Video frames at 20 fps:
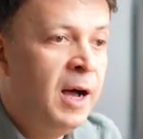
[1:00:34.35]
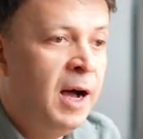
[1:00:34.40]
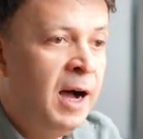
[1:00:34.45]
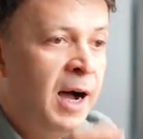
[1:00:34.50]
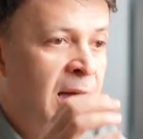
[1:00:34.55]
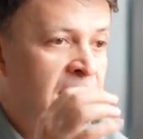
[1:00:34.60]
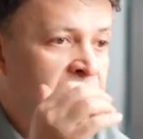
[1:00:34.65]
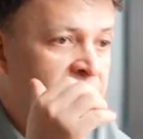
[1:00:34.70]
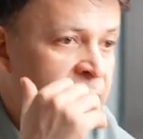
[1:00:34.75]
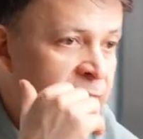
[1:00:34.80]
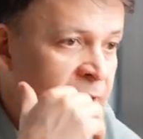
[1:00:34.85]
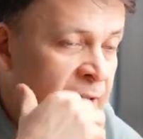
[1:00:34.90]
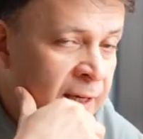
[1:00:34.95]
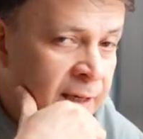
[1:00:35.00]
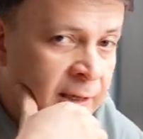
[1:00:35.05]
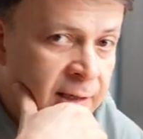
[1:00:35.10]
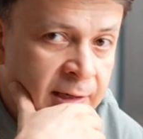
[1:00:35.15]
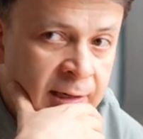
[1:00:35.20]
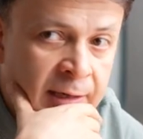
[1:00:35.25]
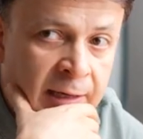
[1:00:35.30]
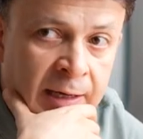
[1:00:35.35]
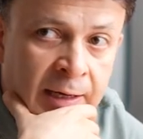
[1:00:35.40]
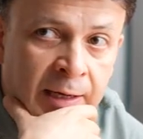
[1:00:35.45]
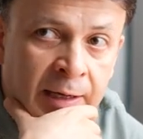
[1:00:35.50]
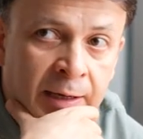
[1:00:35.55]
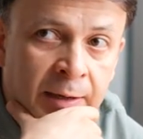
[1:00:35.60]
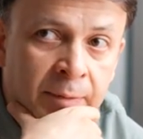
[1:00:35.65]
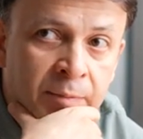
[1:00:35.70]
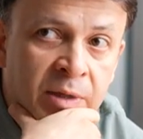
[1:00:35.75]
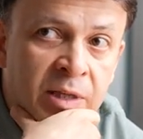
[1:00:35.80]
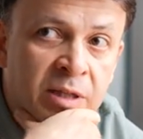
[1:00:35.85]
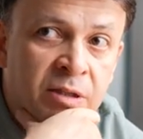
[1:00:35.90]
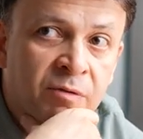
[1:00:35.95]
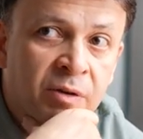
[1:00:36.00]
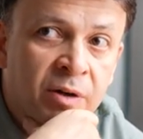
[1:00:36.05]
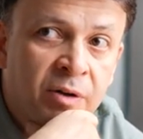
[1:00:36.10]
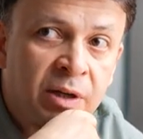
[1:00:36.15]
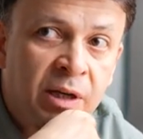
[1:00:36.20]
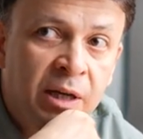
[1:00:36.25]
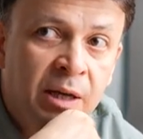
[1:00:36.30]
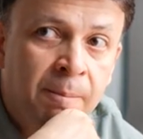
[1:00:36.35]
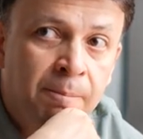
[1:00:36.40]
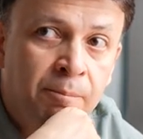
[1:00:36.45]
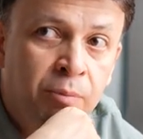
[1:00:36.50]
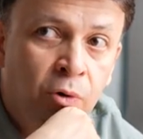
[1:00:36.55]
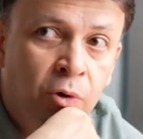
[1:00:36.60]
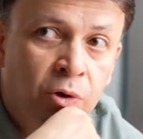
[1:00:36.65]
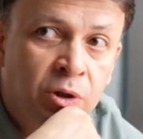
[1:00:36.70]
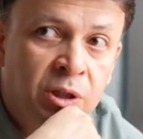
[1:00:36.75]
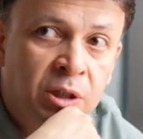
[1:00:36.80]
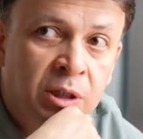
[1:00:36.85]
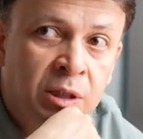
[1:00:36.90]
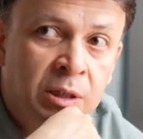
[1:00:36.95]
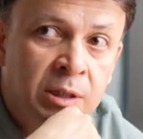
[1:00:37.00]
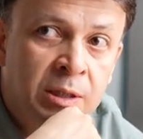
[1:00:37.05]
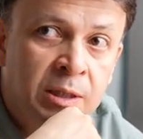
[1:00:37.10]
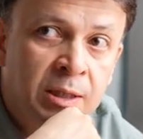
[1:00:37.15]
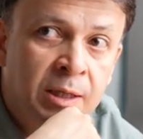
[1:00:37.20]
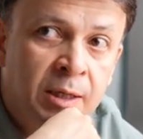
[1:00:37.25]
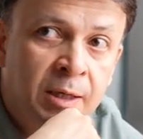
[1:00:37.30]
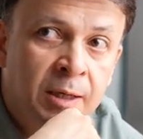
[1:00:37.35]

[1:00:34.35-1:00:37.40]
I think it's very important,